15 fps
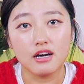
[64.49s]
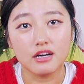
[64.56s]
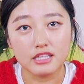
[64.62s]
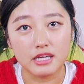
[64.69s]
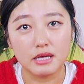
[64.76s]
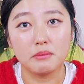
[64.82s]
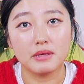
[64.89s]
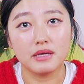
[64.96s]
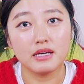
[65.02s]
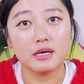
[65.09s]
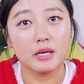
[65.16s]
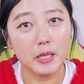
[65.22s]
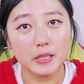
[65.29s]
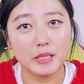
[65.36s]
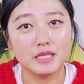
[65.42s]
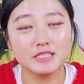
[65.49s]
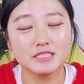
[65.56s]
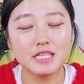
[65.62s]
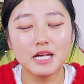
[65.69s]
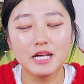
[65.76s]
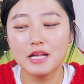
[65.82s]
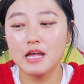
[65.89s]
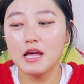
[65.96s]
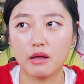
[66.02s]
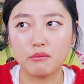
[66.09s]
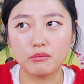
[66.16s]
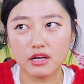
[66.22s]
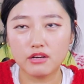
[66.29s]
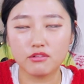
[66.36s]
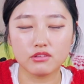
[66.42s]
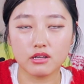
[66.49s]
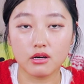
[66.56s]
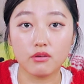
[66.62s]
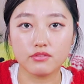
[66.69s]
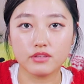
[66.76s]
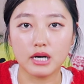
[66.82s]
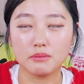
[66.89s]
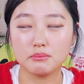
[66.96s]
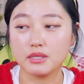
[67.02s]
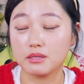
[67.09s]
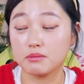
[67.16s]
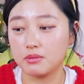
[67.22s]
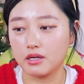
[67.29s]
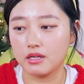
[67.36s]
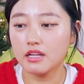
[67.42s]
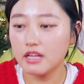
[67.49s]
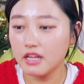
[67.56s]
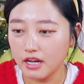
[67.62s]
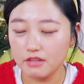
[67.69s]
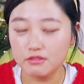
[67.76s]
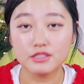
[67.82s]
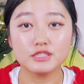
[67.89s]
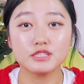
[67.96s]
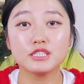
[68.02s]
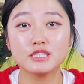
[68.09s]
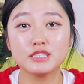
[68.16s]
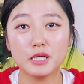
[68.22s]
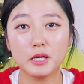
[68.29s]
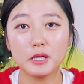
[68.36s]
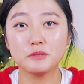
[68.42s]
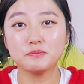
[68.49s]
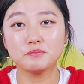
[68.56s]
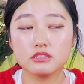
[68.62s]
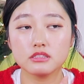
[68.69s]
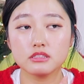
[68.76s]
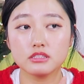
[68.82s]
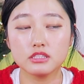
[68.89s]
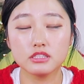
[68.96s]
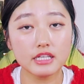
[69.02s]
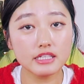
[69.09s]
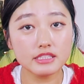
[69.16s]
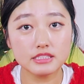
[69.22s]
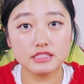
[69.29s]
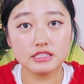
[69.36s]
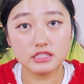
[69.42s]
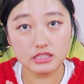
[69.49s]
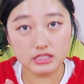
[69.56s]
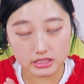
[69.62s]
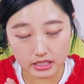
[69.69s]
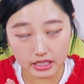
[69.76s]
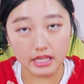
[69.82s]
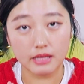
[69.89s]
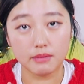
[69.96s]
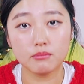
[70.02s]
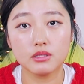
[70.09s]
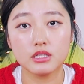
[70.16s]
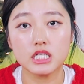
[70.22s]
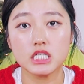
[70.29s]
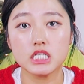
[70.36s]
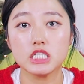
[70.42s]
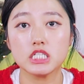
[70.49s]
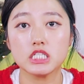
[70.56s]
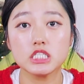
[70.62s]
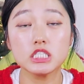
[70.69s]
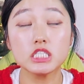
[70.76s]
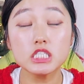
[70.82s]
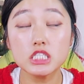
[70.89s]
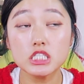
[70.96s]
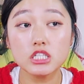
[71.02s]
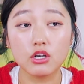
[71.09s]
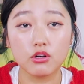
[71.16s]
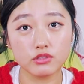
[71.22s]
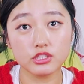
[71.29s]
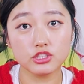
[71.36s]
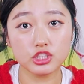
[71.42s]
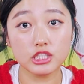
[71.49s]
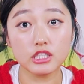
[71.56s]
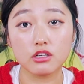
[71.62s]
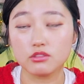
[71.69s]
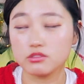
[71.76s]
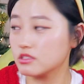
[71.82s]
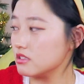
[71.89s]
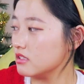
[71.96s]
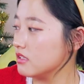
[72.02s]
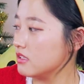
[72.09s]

KEEMI, I guess. I'm getting really off topic, but anyways, today's theme is Korean Cheetos.